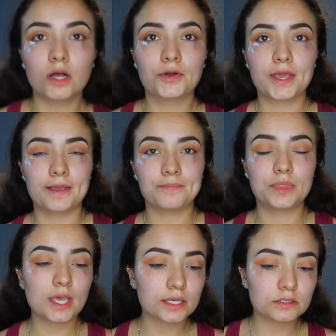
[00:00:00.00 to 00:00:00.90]
Okay,
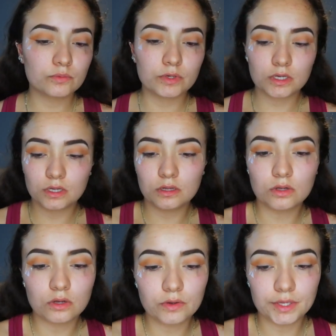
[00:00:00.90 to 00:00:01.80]
next we're gonna
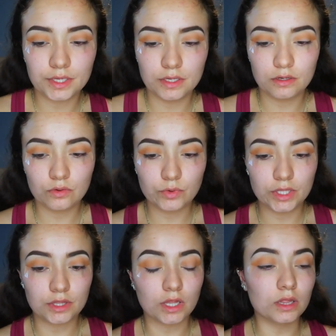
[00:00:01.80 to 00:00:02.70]
go in
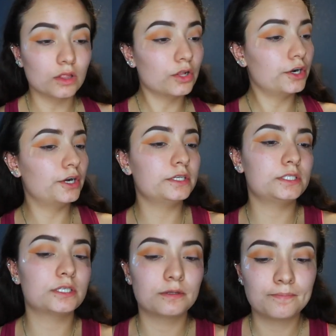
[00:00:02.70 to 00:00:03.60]
with Alert,